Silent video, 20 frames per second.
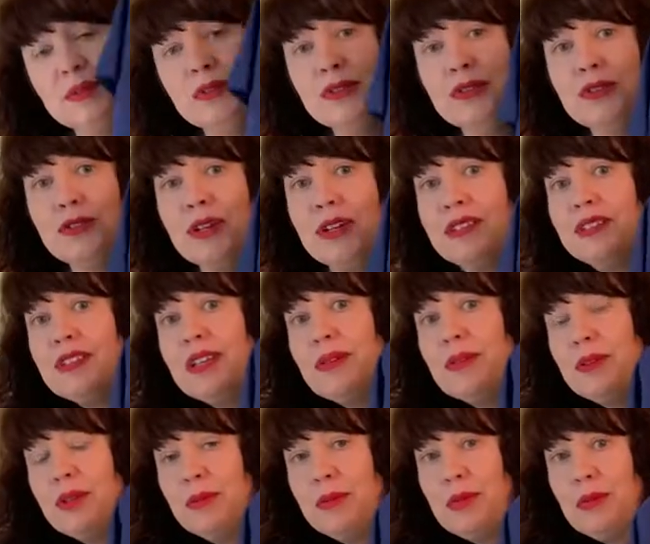a dress that would
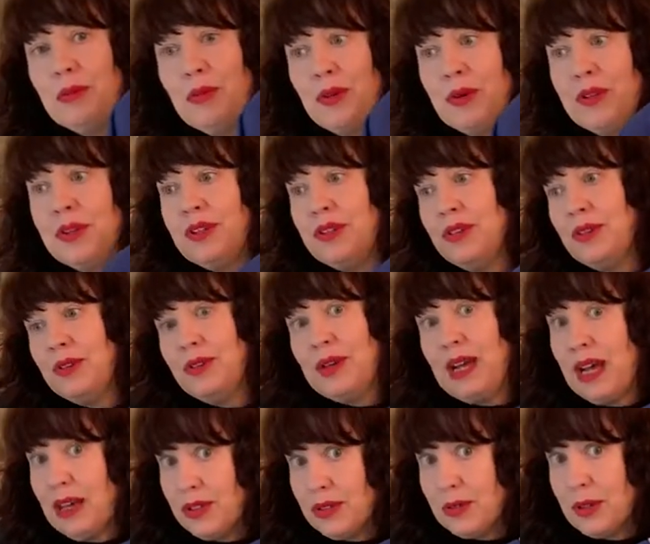have been worn to do
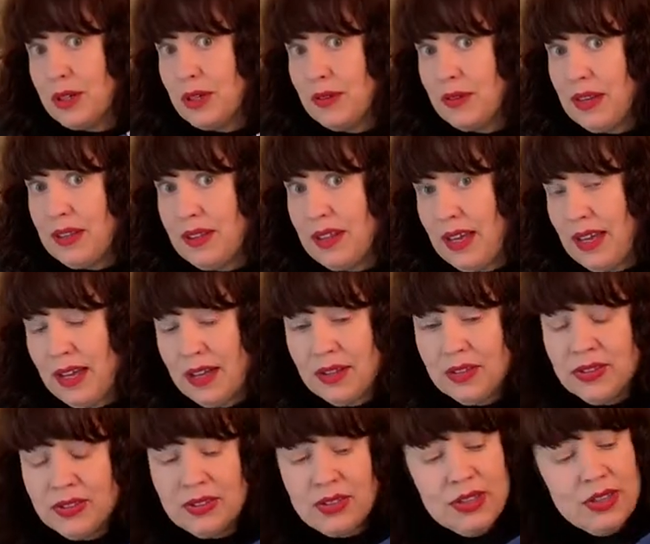housework around the
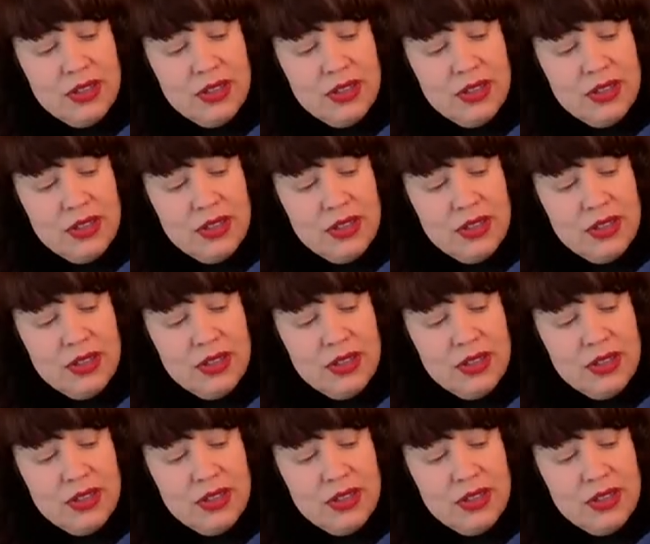house.